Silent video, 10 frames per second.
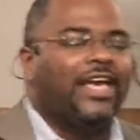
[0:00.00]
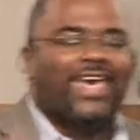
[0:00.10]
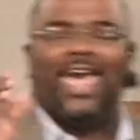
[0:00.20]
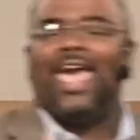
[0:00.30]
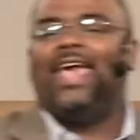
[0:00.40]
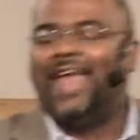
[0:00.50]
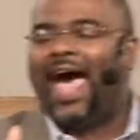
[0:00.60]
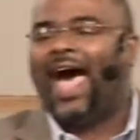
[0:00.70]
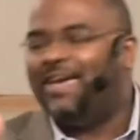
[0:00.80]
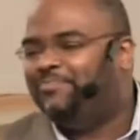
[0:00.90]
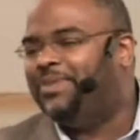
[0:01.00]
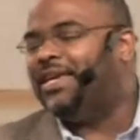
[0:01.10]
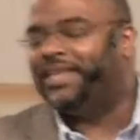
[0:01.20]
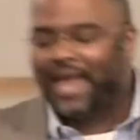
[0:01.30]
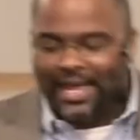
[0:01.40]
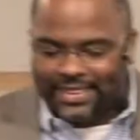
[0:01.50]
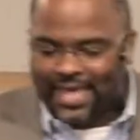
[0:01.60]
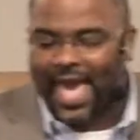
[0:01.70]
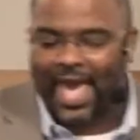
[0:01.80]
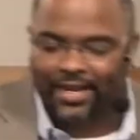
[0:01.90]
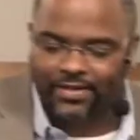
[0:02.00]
Can I be like that?